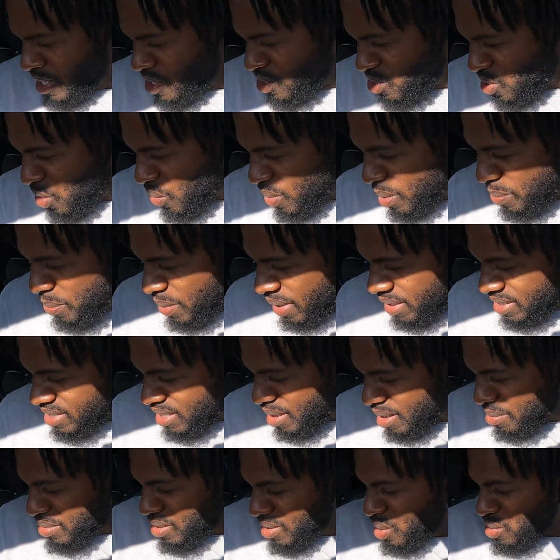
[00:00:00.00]
So we picked
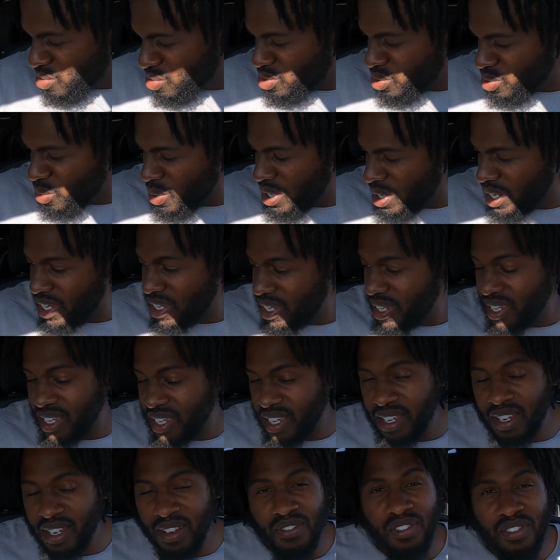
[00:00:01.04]
up those 3
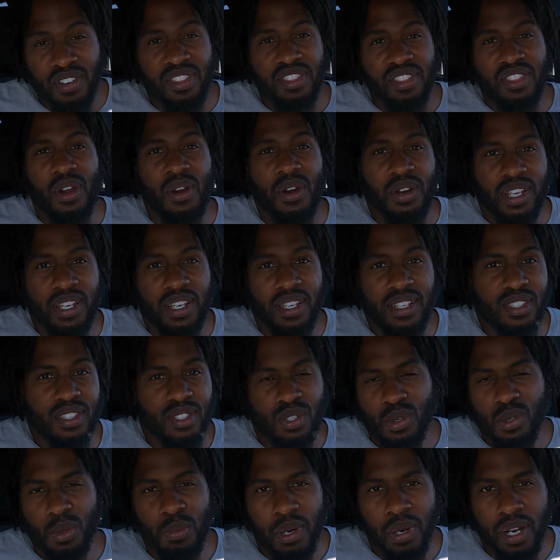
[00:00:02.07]
for
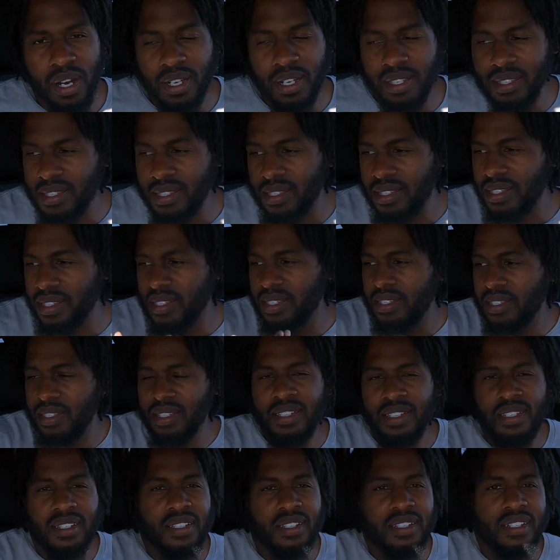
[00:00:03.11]
32 bucks.
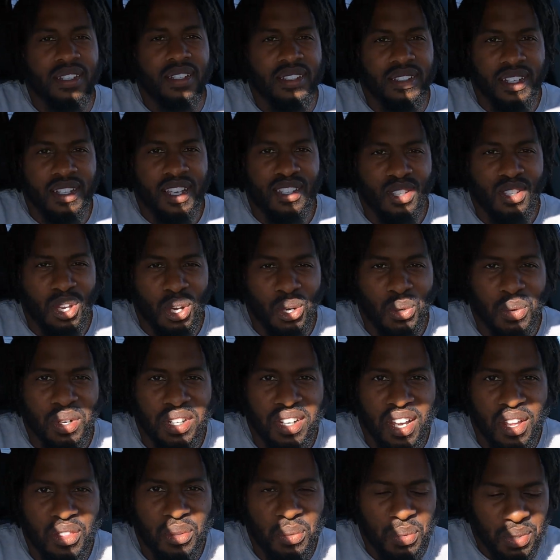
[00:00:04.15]
Let's go to
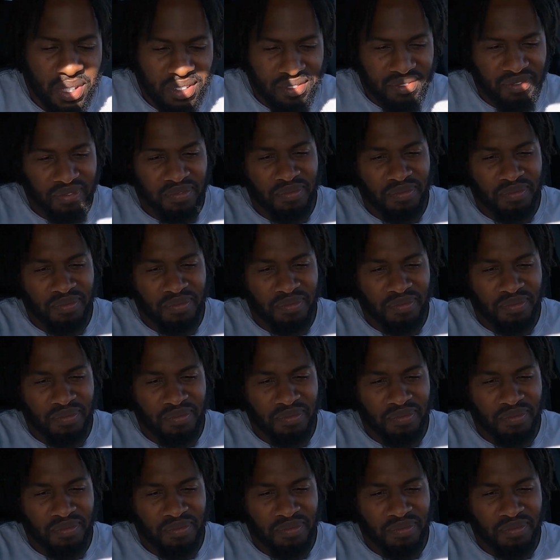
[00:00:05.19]
another one.